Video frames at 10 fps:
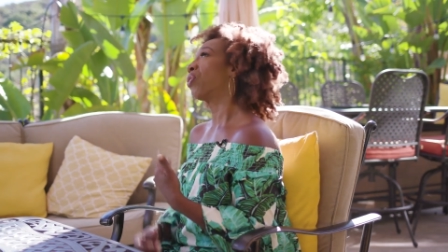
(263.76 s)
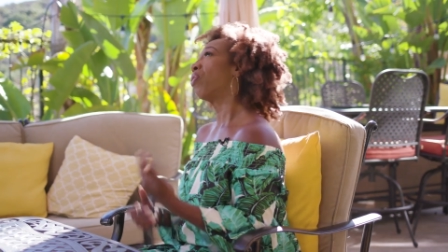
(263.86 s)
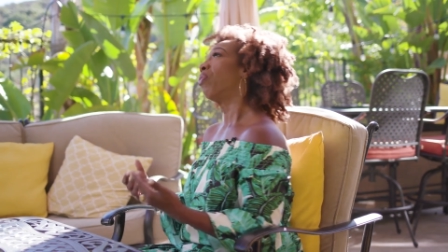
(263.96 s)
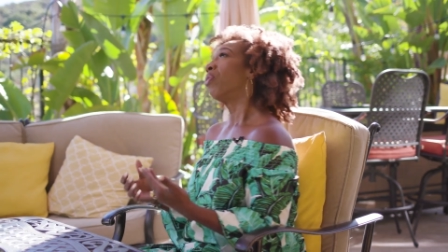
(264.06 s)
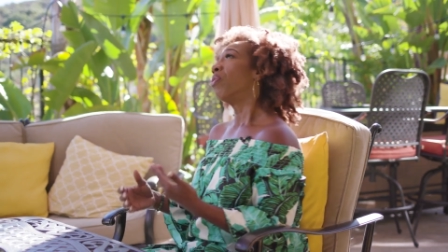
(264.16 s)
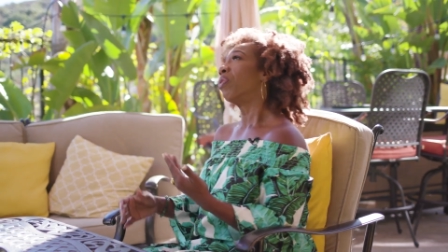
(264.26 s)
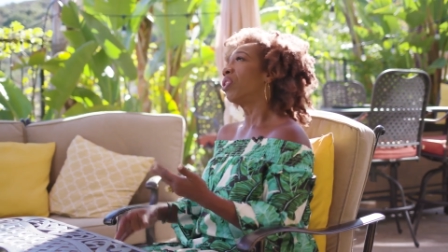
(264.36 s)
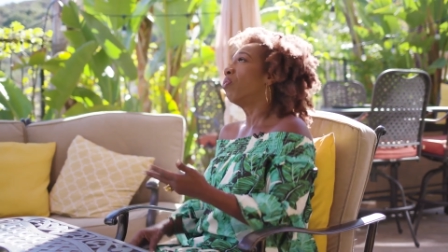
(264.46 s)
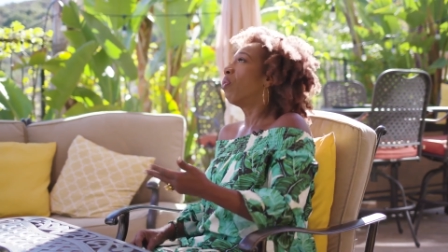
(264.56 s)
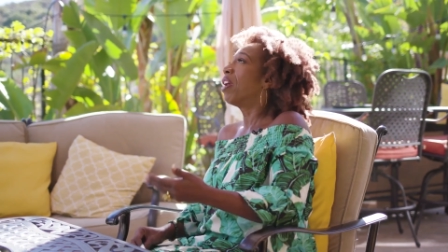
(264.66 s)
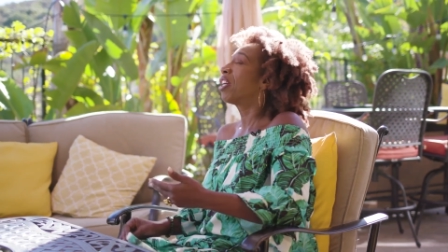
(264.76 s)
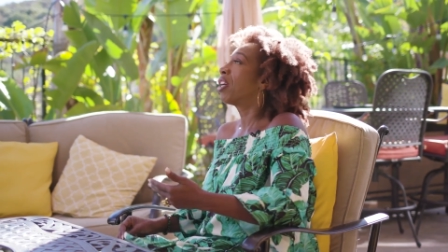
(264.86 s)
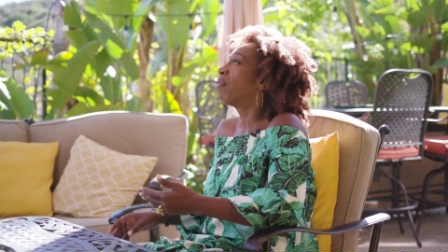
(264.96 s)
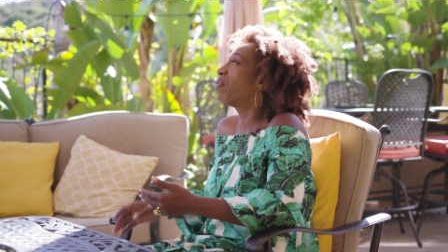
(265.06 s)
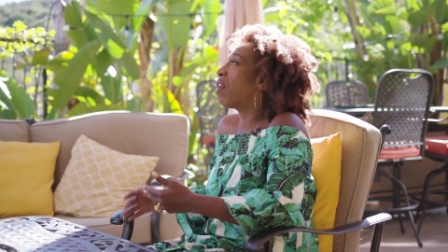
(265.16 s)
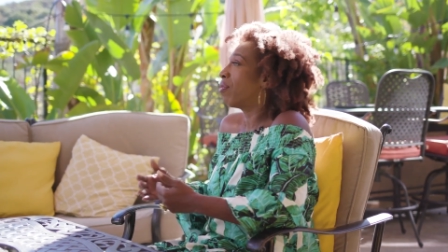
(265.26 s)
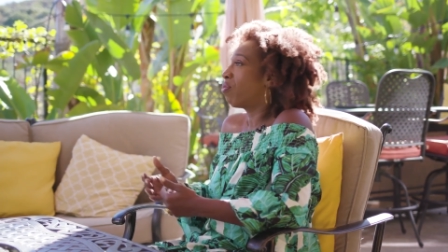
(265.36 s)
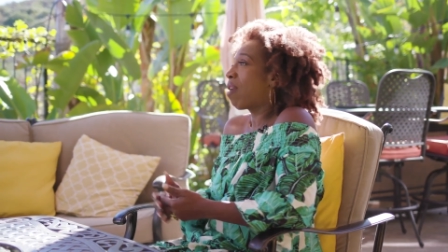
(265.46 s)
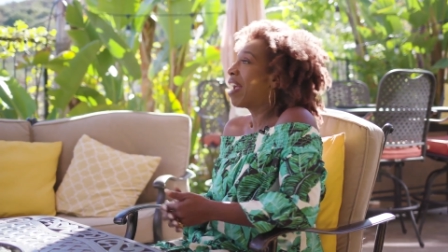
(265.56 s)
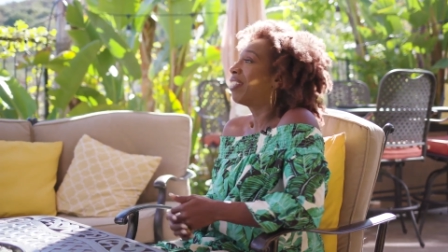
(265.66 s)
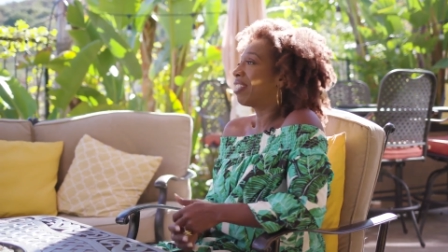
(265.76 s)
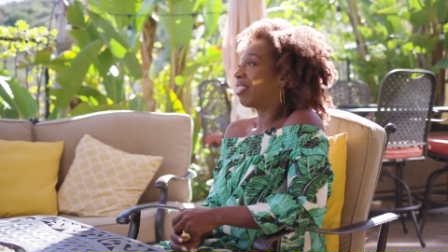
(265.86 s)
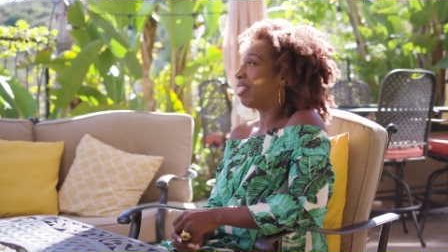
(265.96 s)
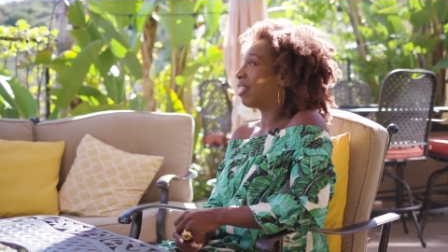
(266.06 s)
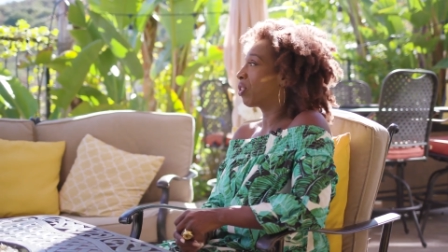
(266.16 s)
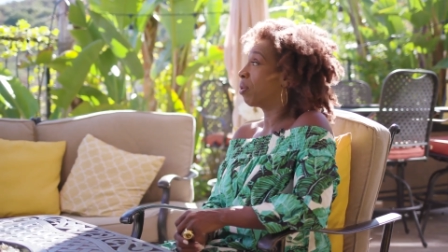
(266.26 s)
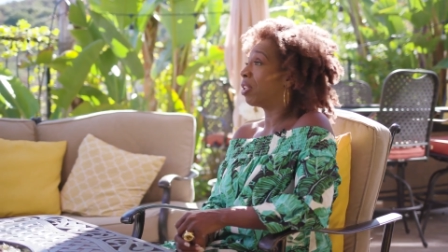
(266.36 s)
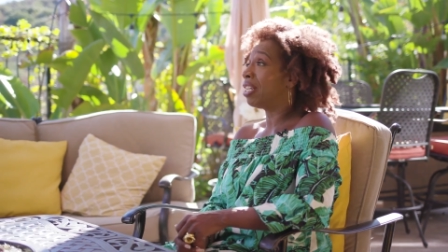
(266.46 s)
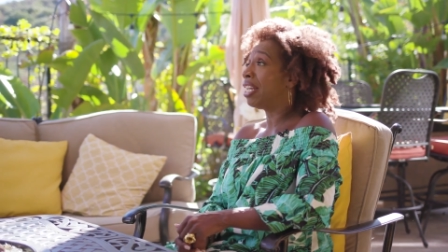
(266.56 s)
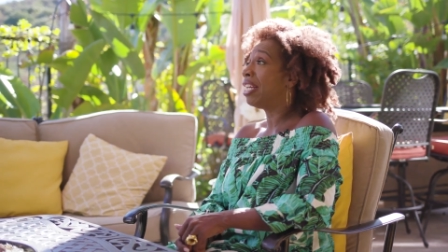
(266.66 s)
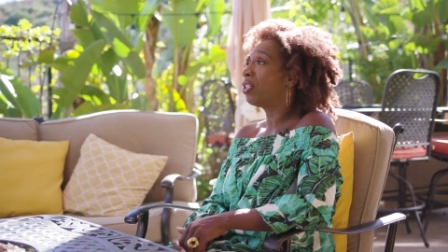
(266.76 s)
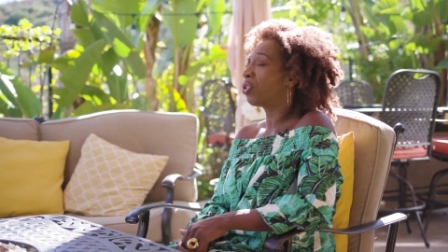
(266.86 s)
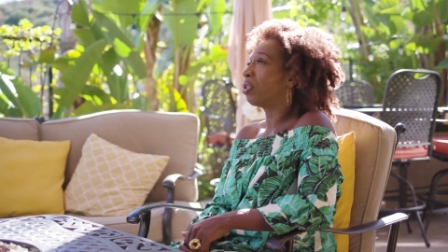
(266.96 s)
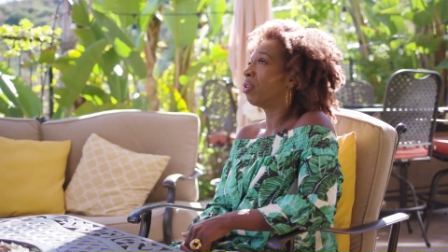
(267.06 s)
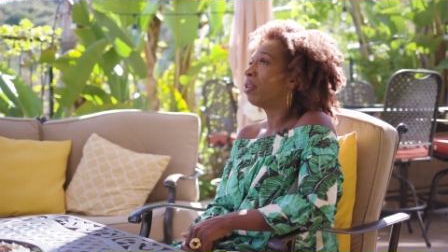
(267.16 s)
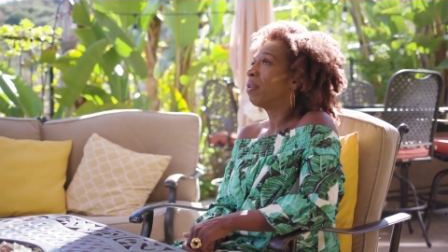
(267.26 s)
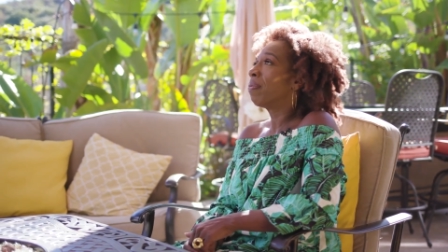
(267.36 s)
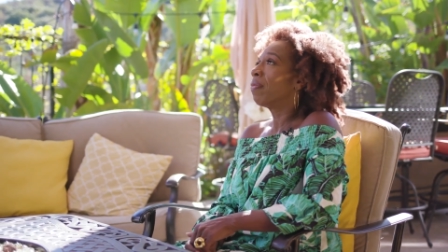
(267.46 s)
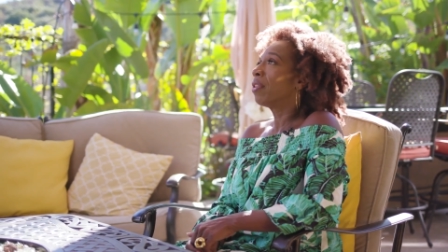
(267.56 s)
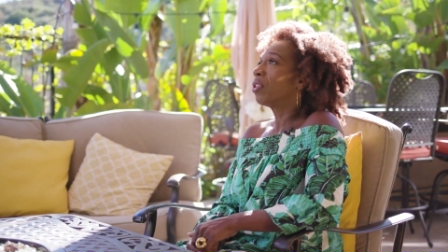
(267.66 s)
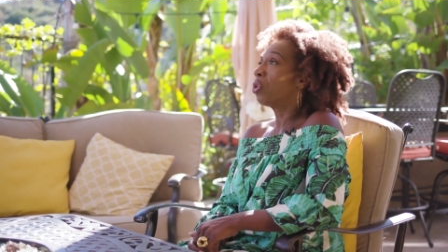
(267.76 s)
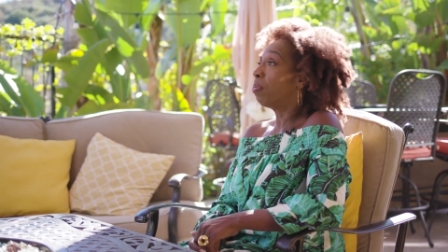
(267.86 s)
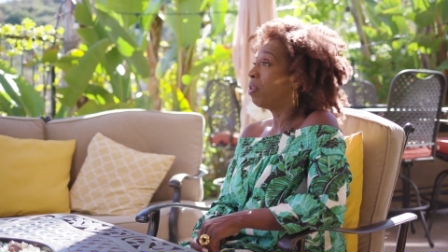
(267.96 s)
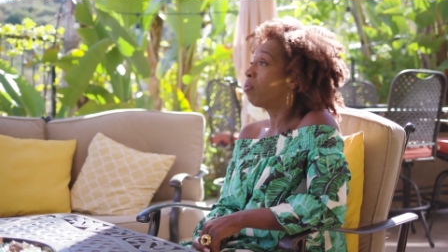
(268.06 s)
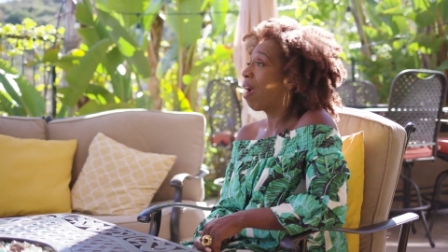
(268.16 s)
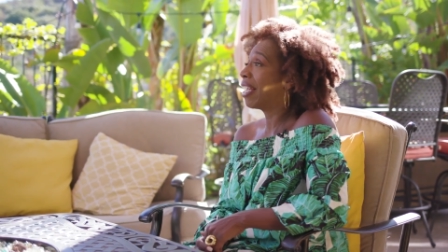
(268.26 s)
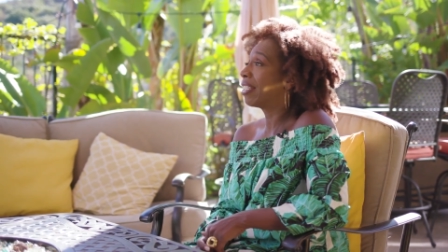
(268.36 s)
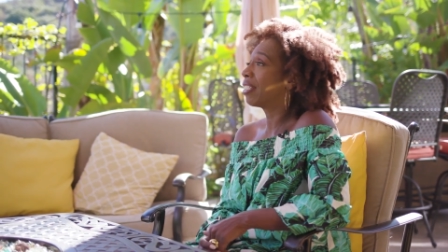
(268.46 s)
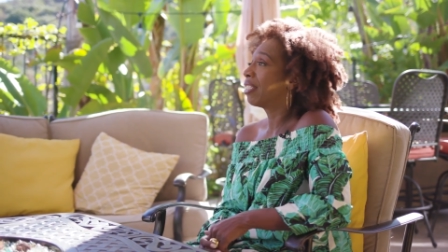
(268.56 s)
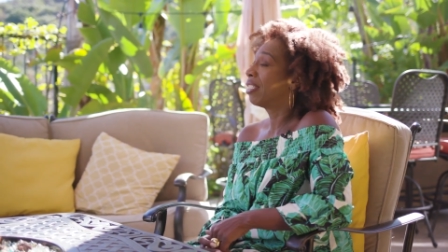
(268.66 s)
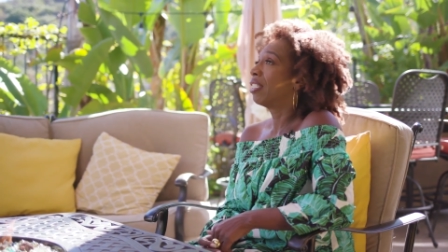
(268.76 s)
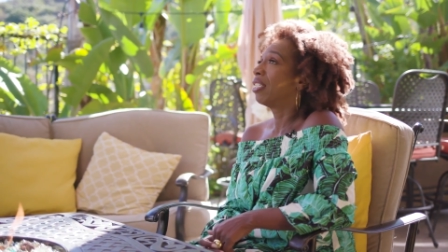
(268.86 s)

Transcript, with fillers: So when you want to confront righteousness or the need to, to be right,